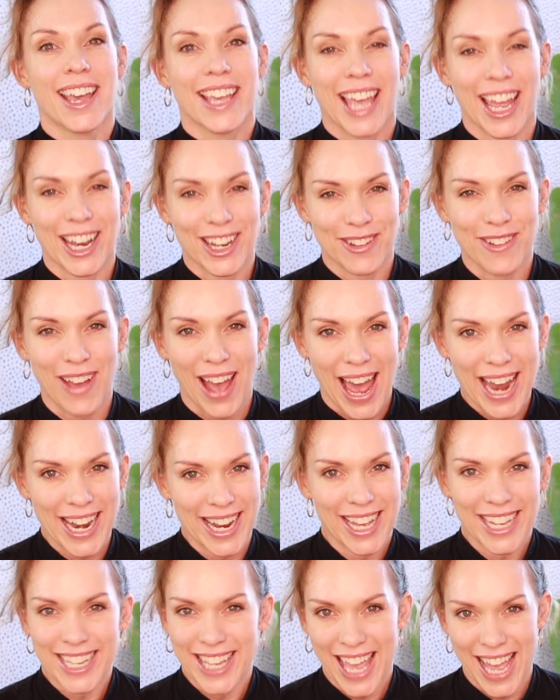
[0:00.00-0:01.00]
can you add
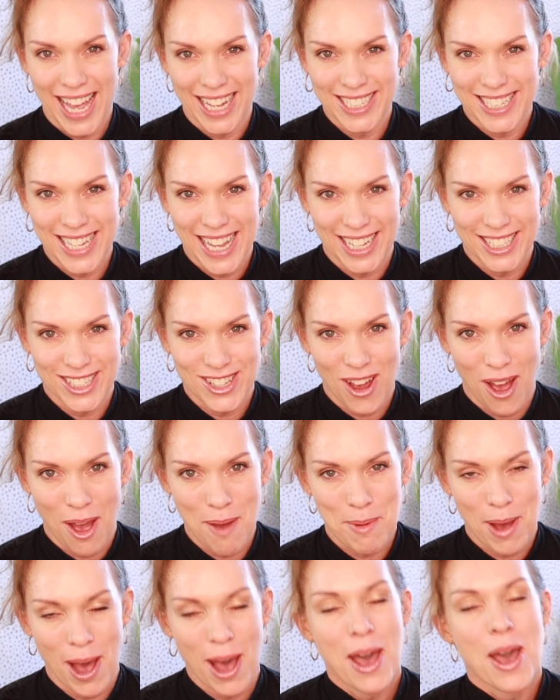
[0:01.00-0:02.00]
a countdown
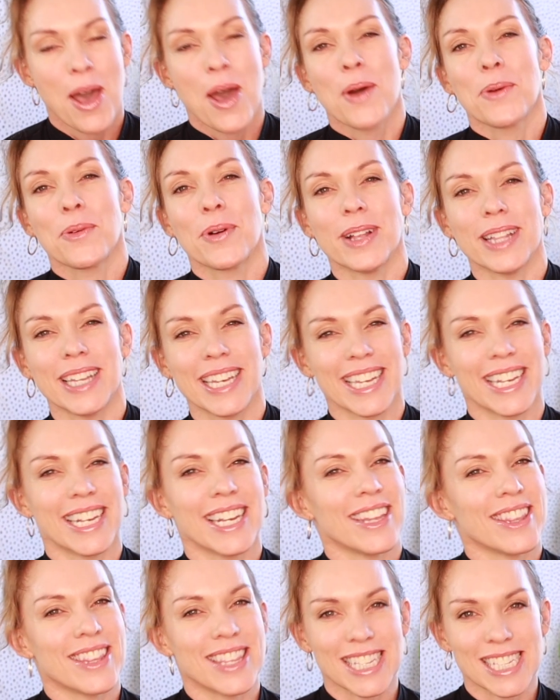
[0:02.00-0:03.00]
timer? Well,
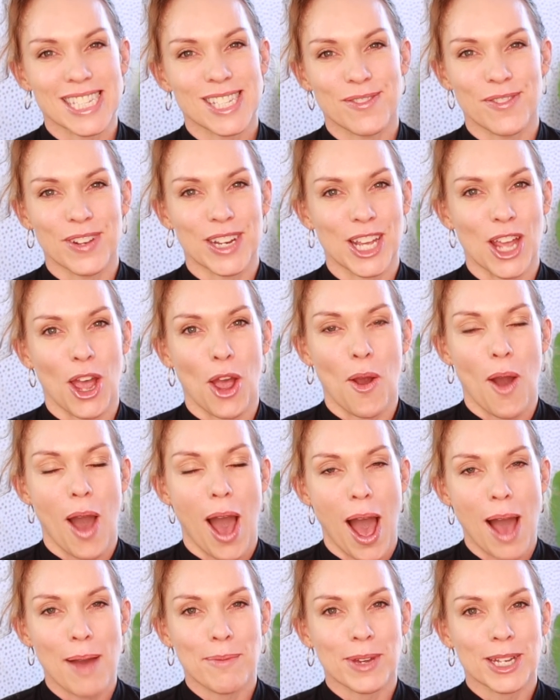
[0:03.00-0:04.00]
in this video,
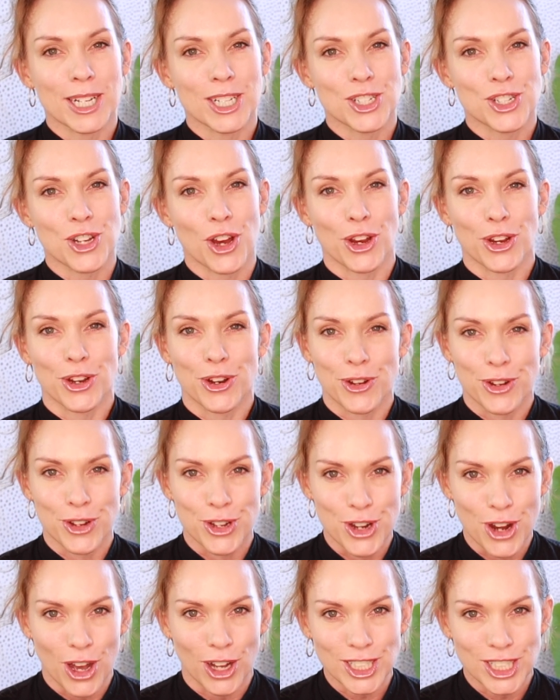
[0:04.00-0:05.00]
I'm gonna show you
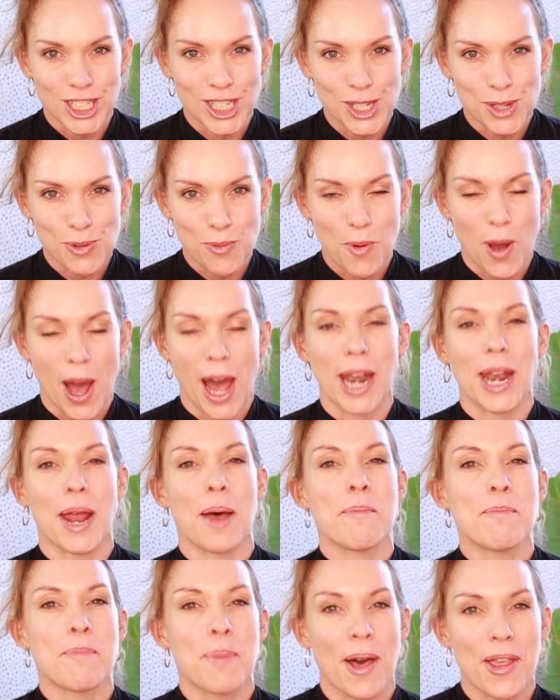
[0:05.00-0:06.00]
not just one,
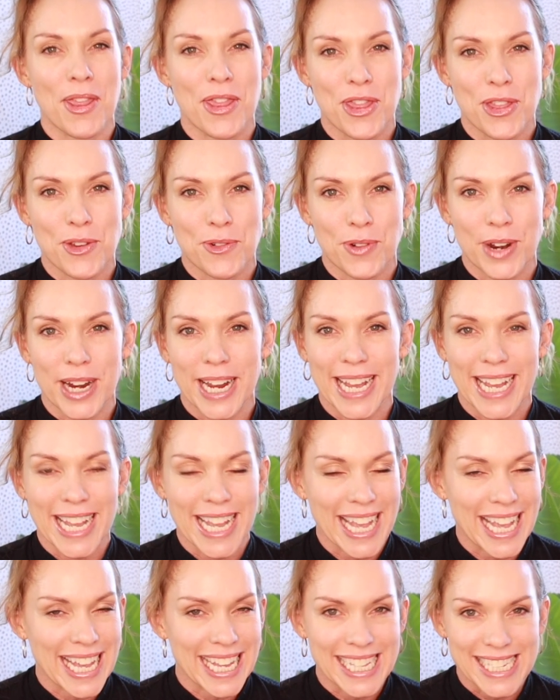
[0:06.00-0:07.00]
but
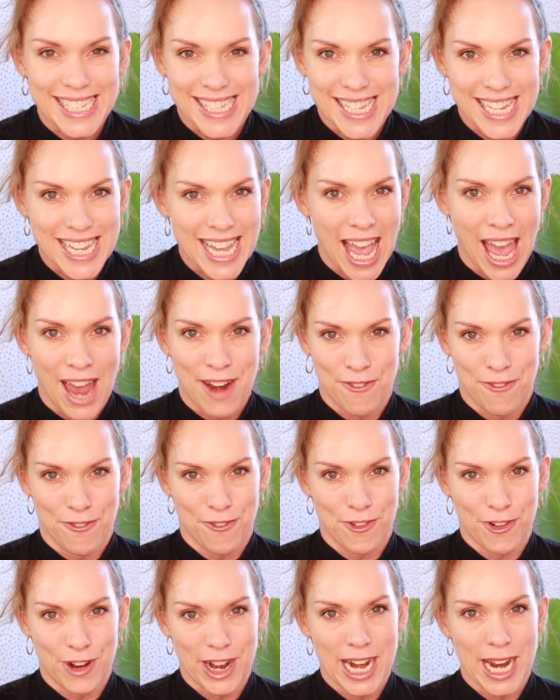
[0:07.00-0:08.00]
three easy and
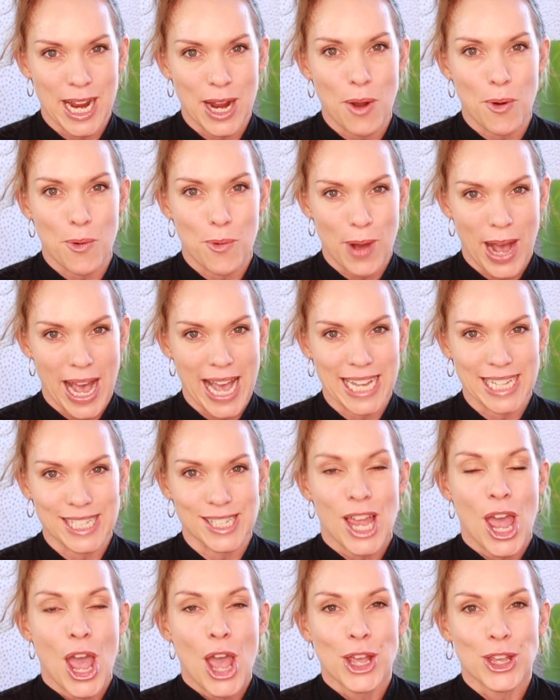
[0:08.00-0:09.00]
free
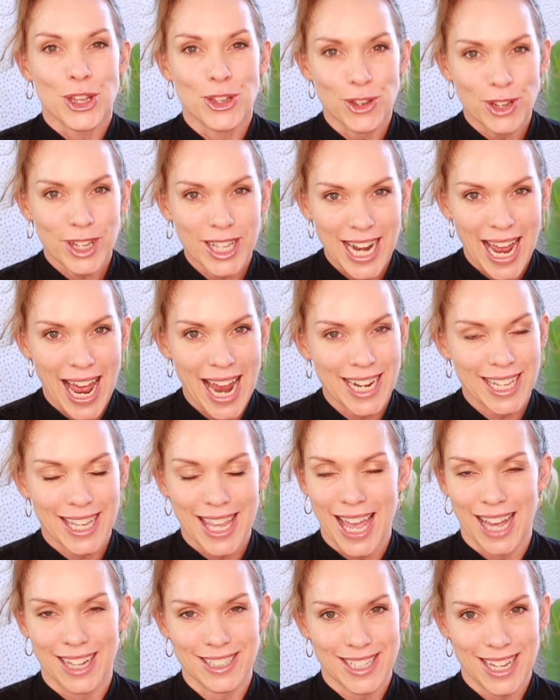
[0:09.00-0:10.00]
ways you can add a
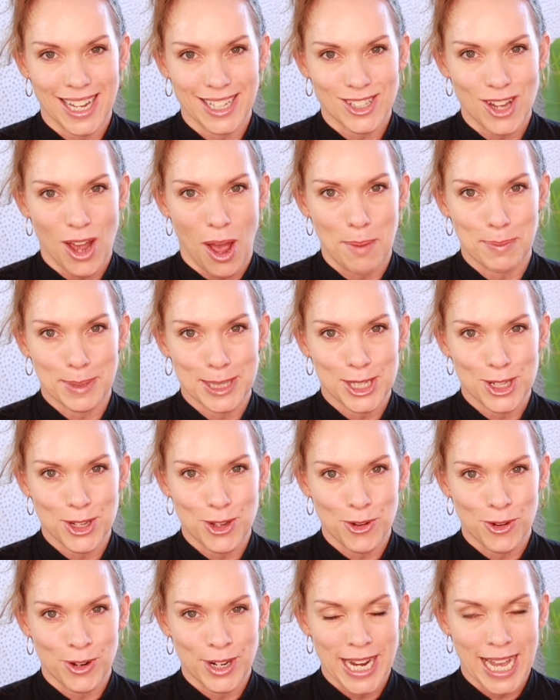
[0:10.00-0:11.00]
countdown timer to
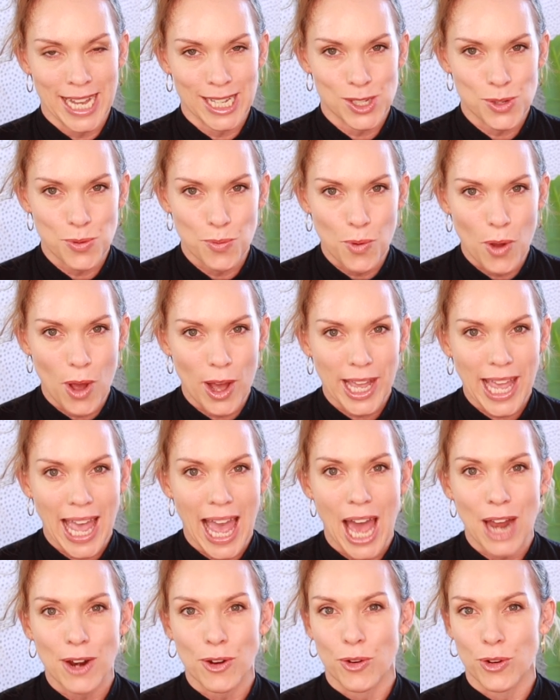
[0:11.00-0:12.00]
your next
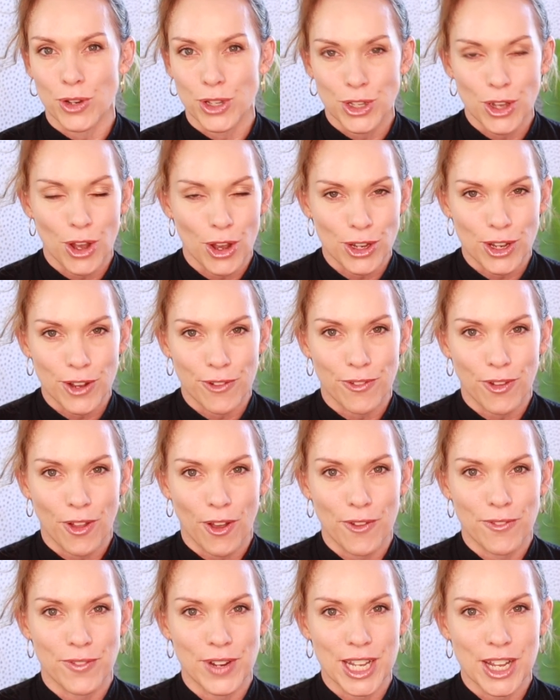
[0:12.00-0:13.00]
workout or yoga
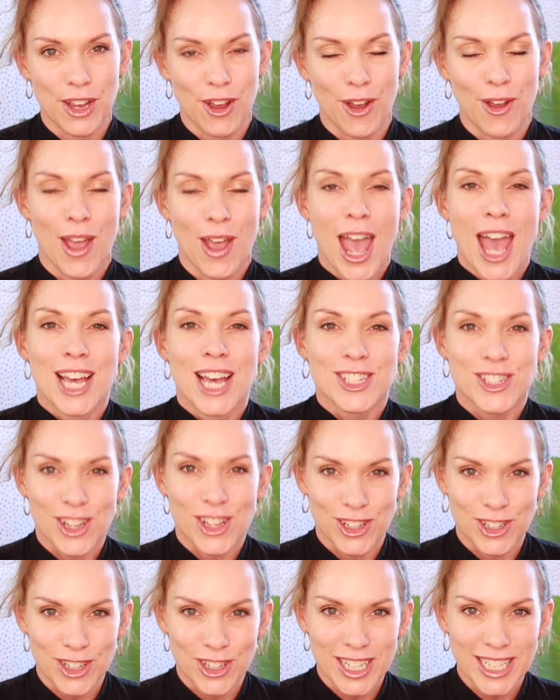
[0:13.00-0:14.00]
flow video so
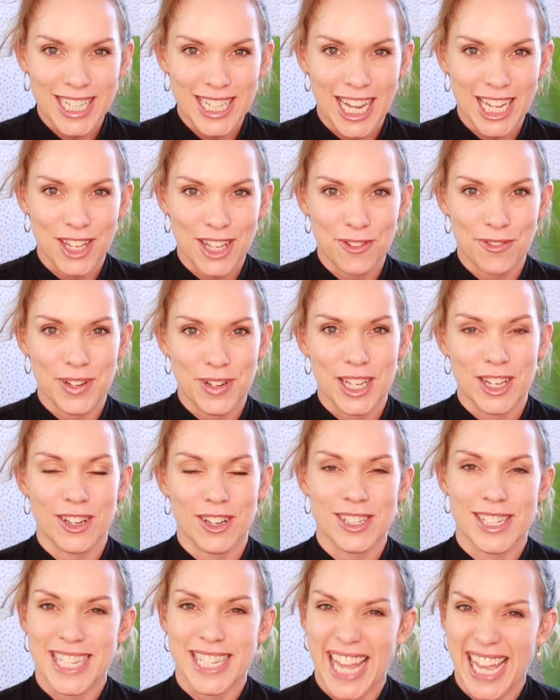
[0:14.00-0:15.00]
you can take your
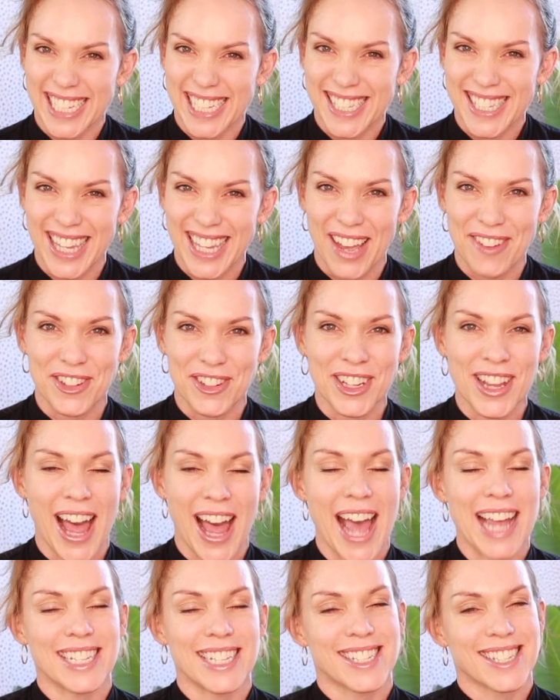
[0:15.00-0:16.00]
videos next level
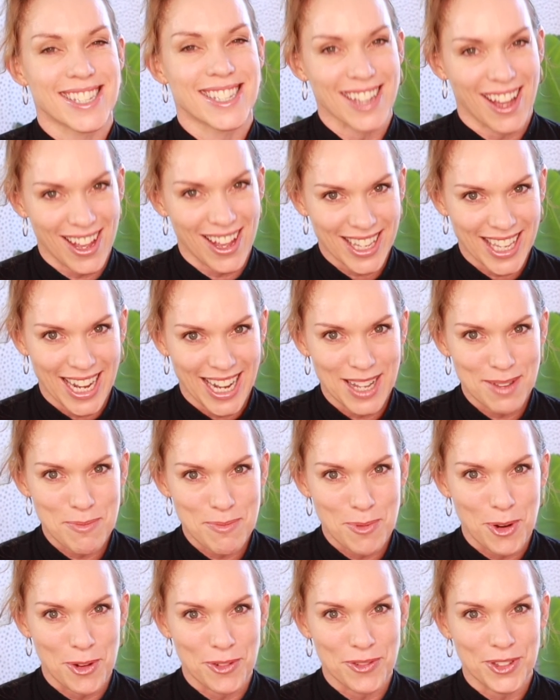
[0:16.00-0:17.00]
and start getting
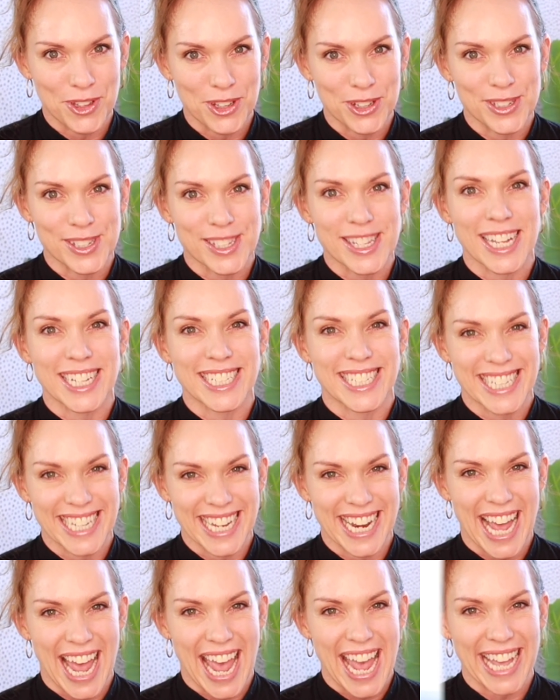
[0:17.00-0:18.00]
more views
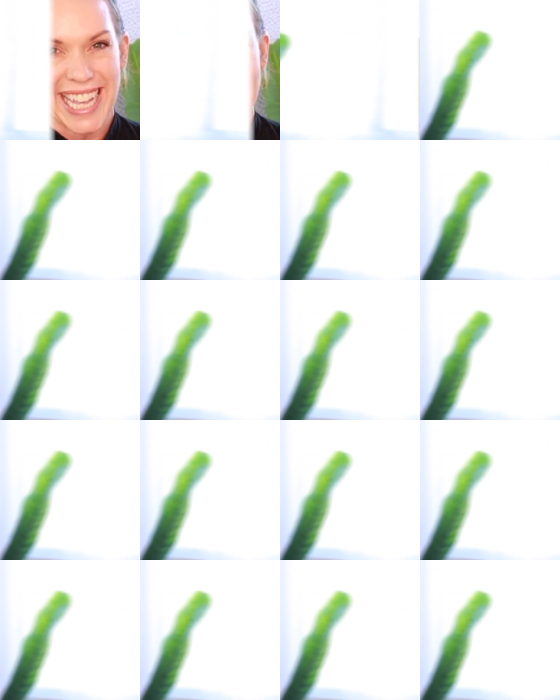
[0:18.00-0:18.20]
today.